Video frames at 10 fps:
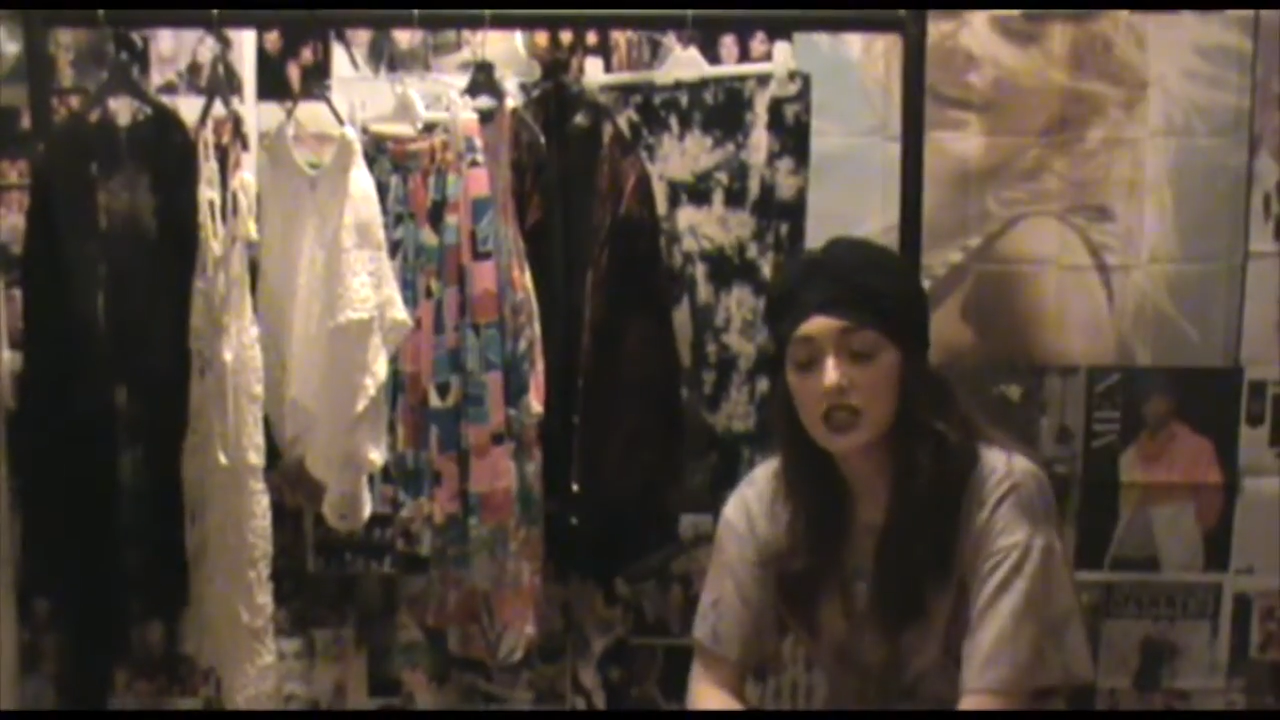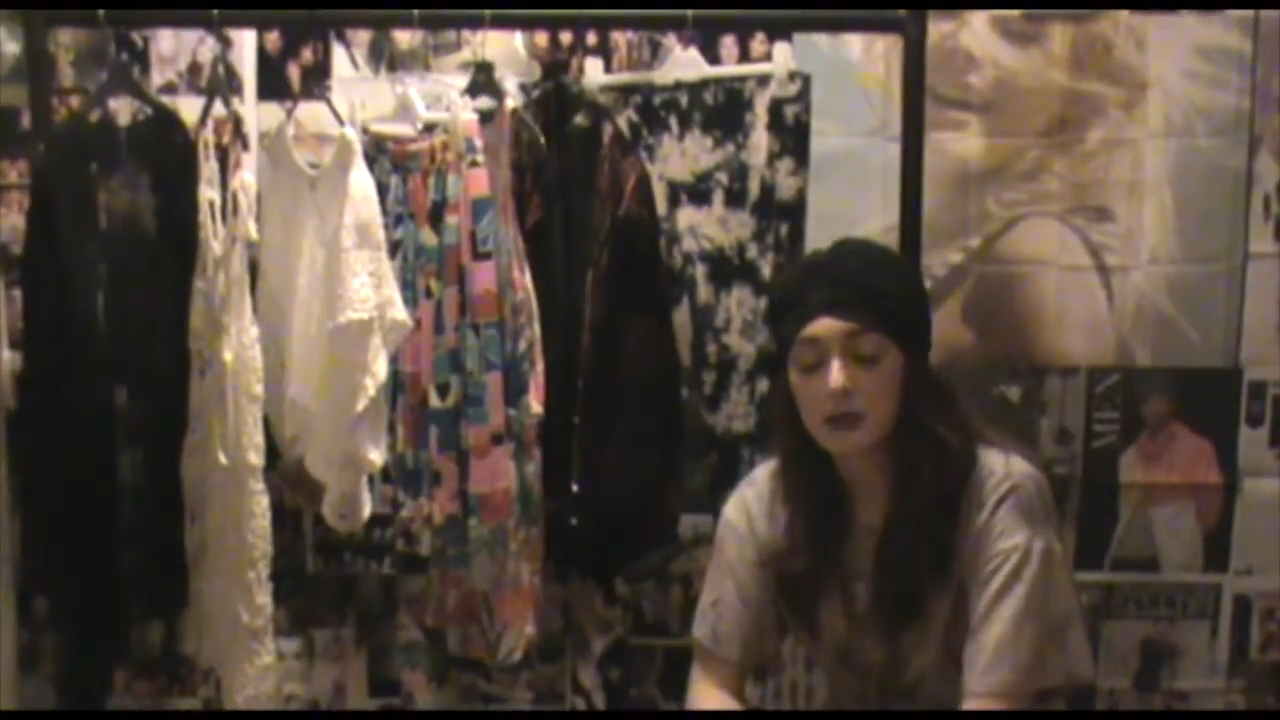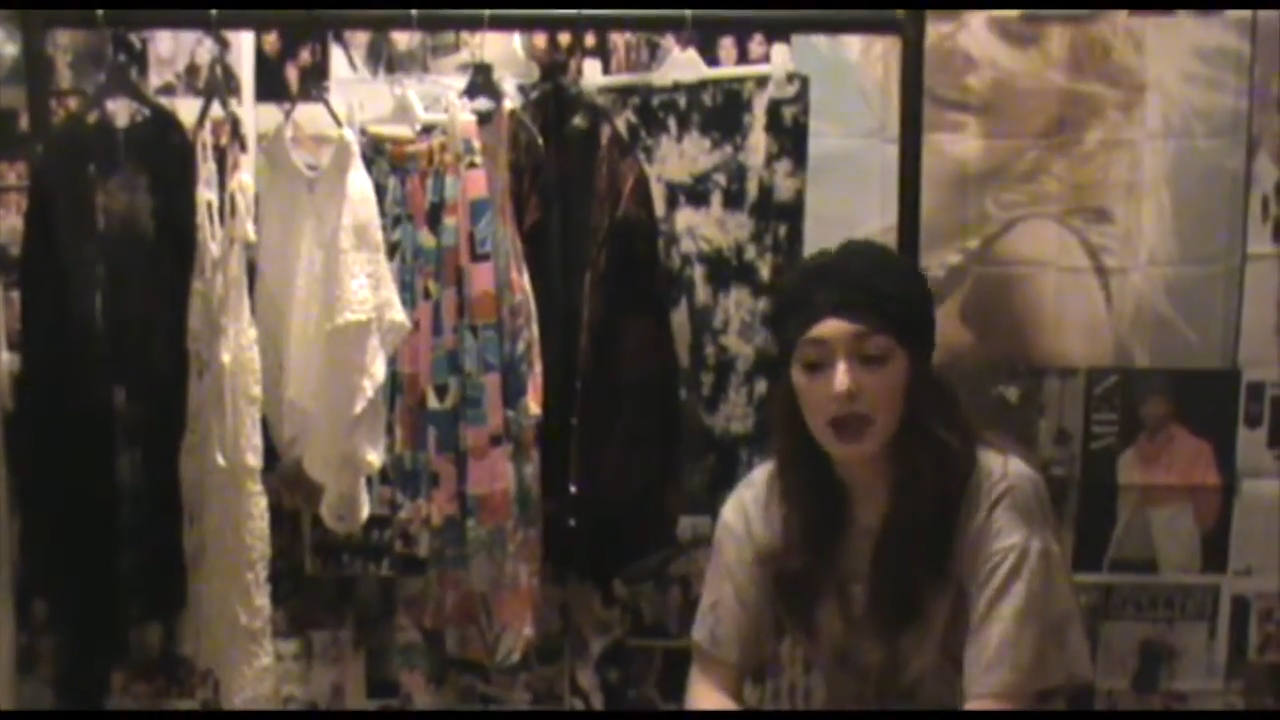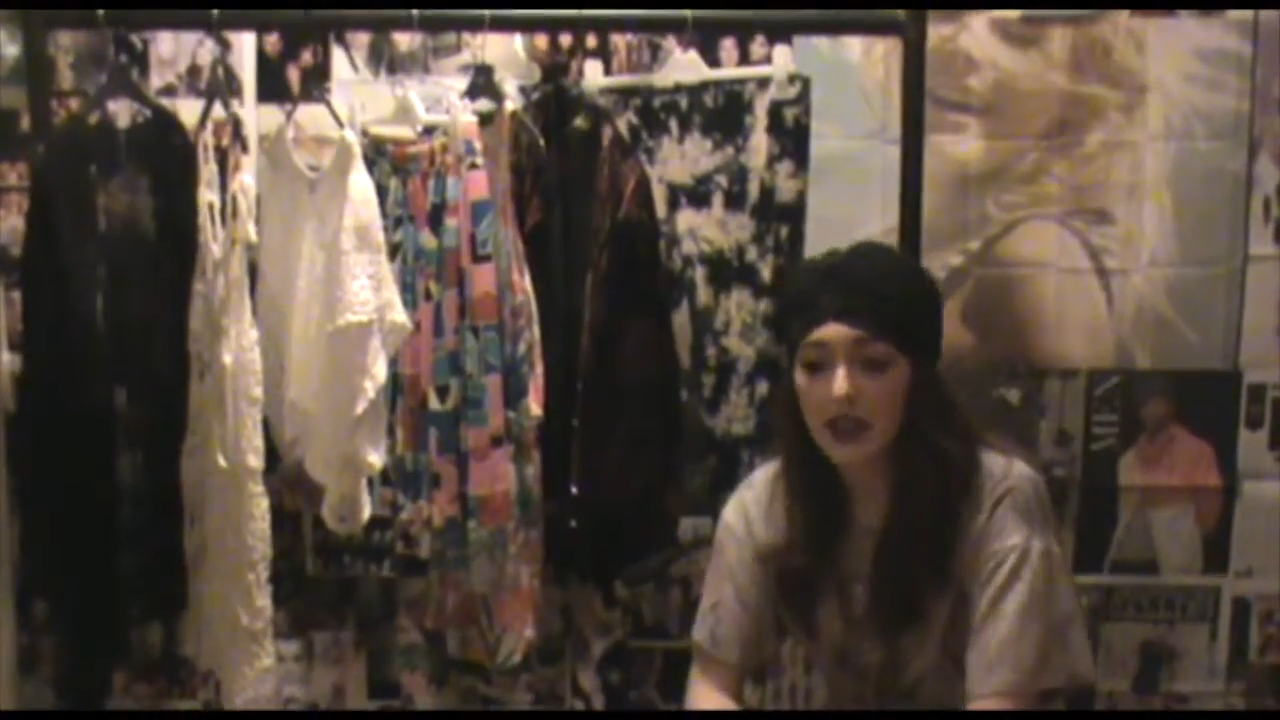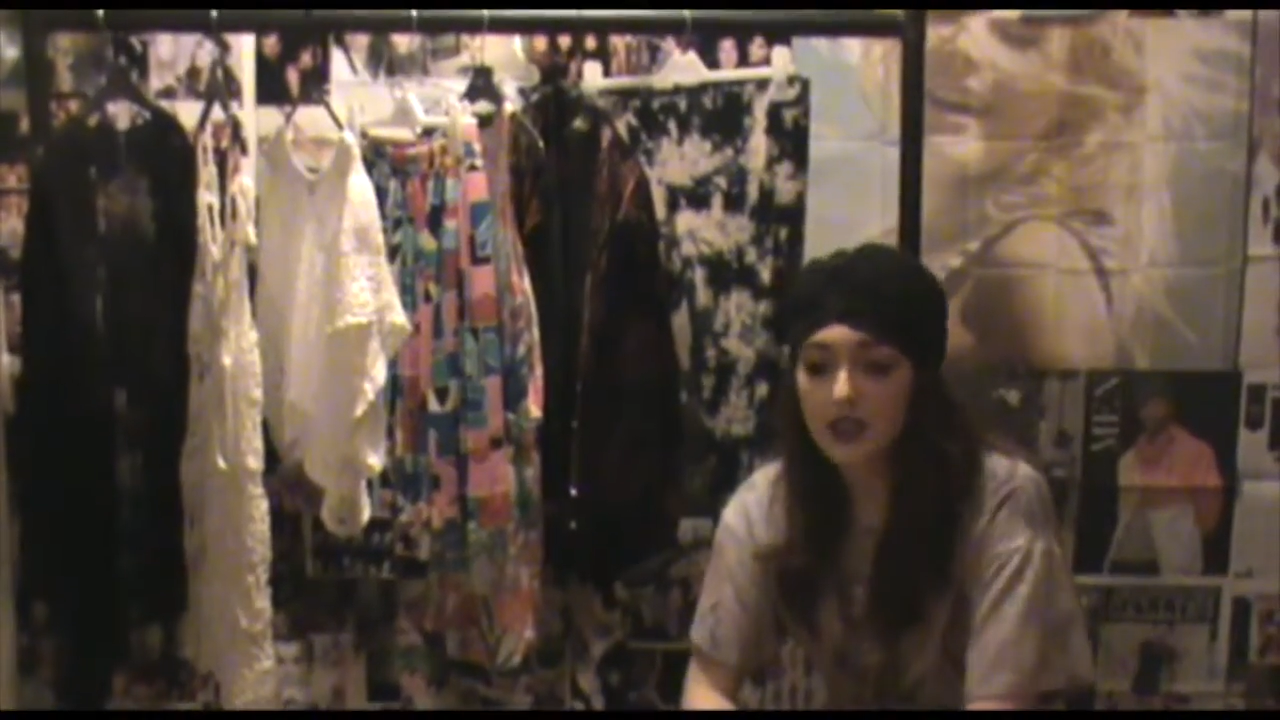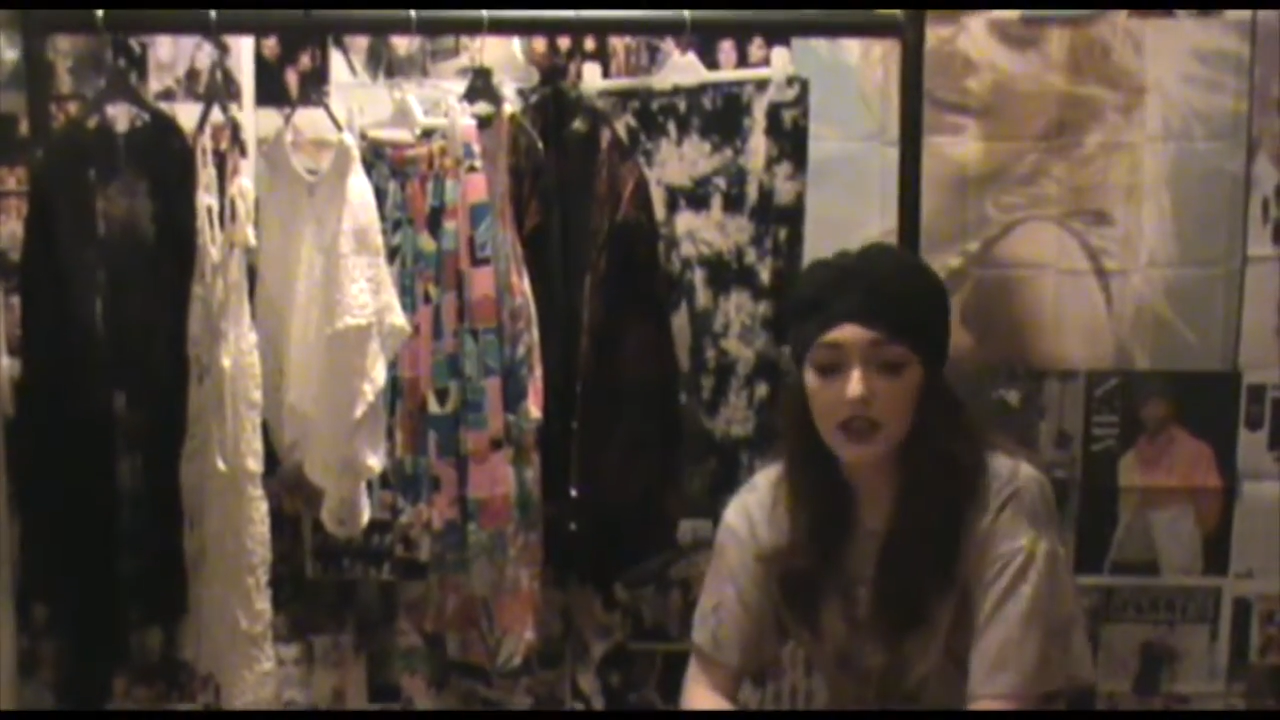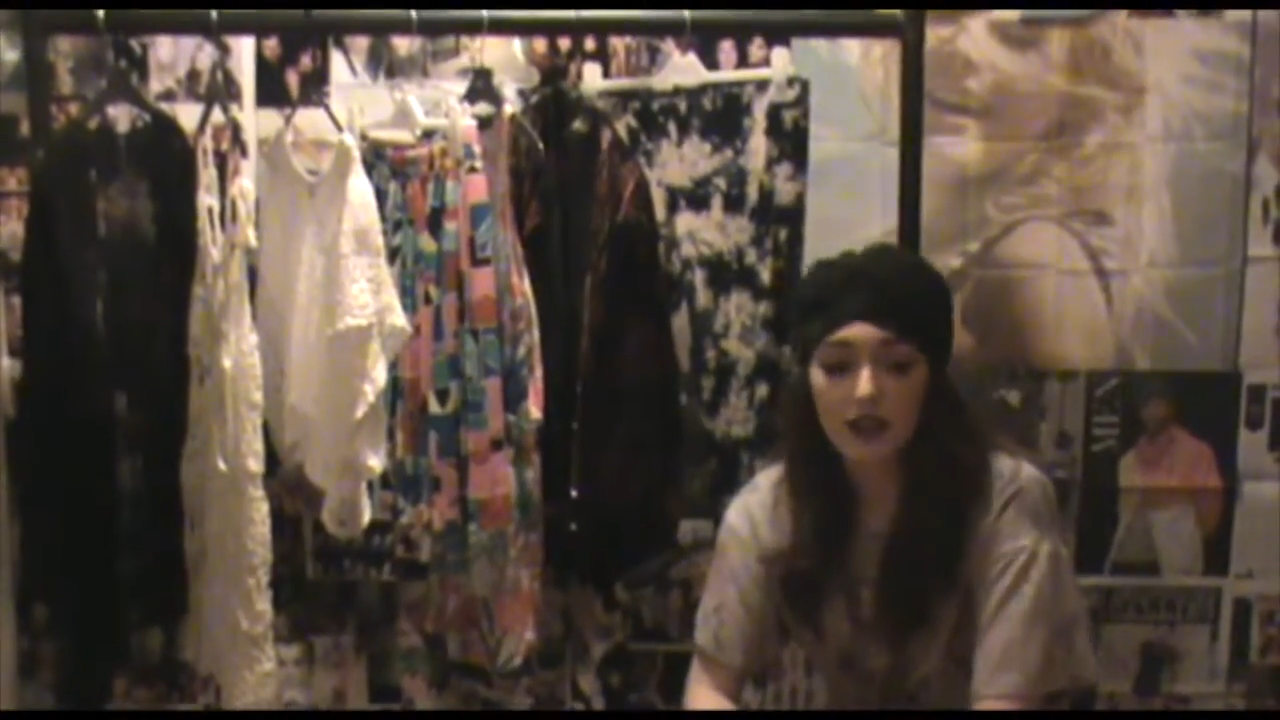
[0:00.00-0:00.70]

amazing.